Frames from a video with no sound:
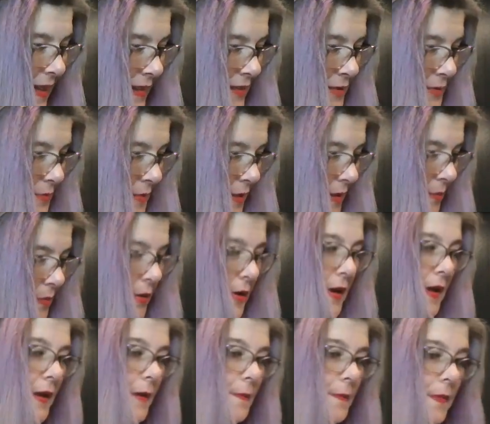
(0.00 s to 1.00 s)
That's really
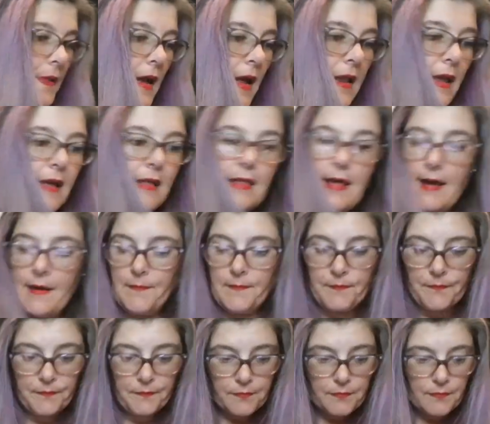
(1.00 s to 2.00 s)
pretty. I like that.
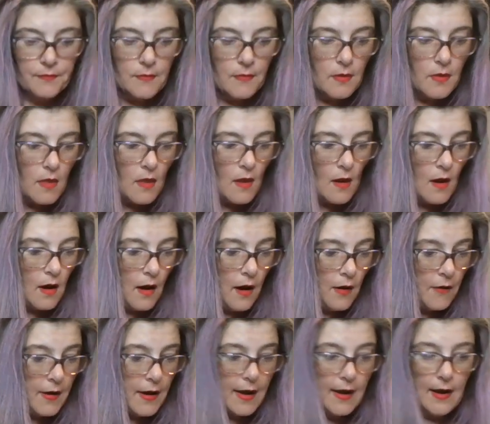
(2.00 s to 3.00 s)

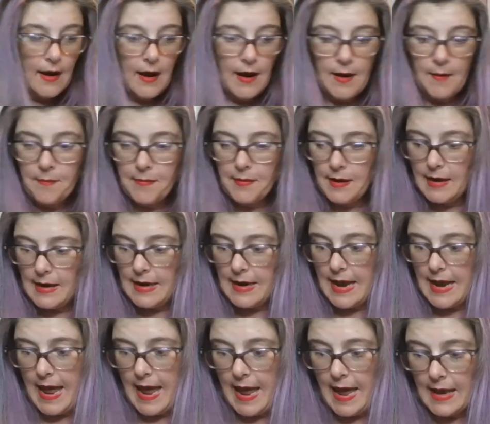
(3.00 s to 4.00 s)
Okay, up
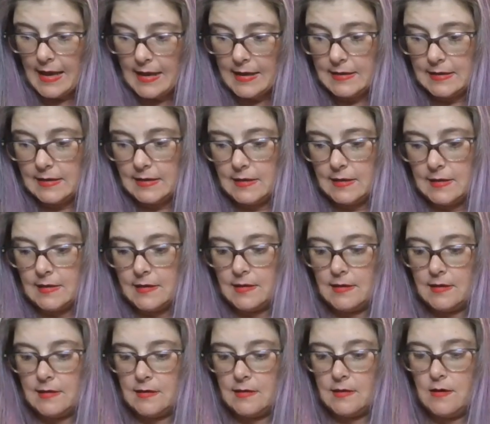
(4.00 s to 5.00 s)

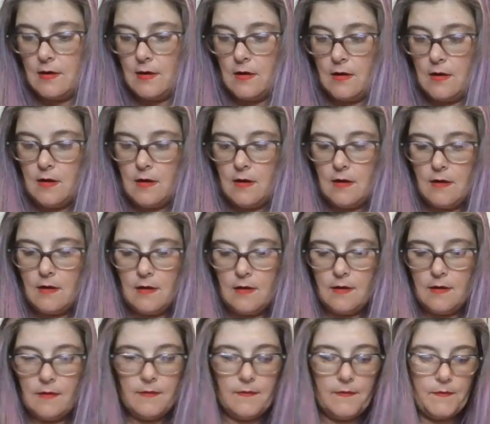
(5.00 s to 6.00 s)
next
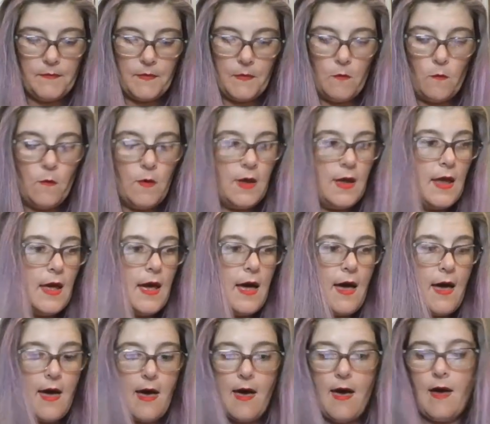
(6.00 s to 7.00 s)
we
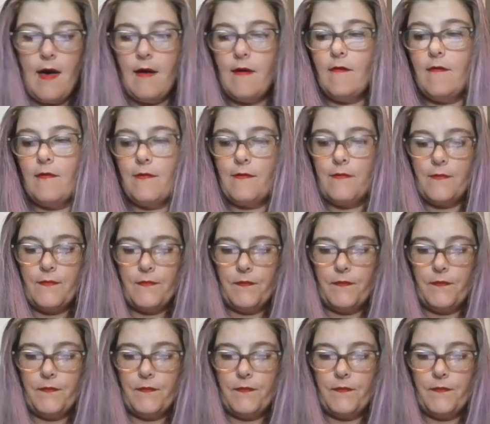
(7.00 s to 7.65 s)
have